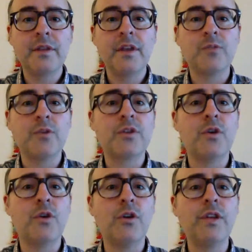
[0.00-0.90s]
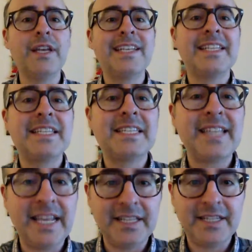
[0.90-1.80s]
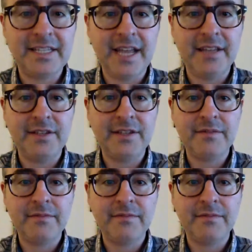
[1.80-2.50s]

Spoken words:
is what's called site stats.